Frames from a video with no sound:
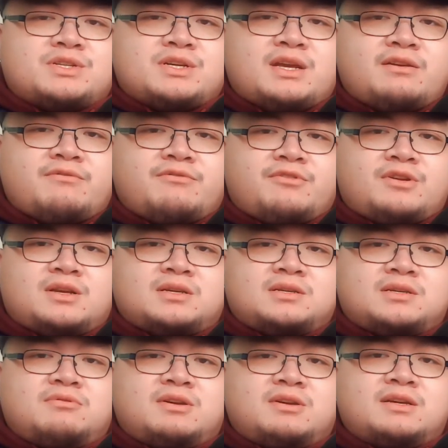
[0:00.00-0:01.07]
it for this
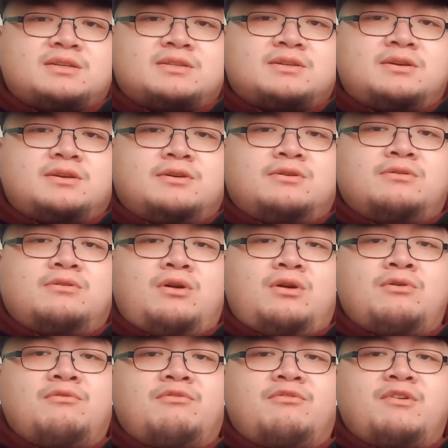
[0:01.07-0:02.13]
week, so
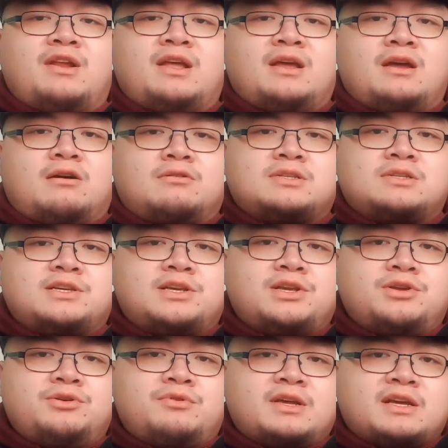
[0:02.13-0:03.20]
hopefully I'll see
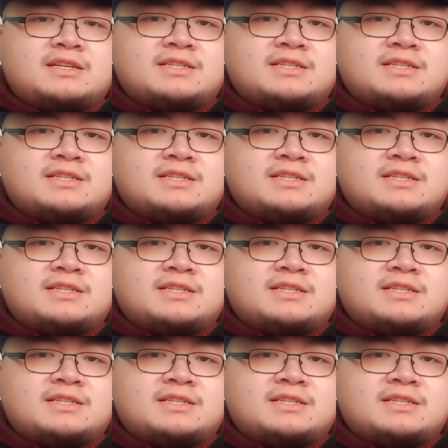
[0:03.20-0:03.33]
you next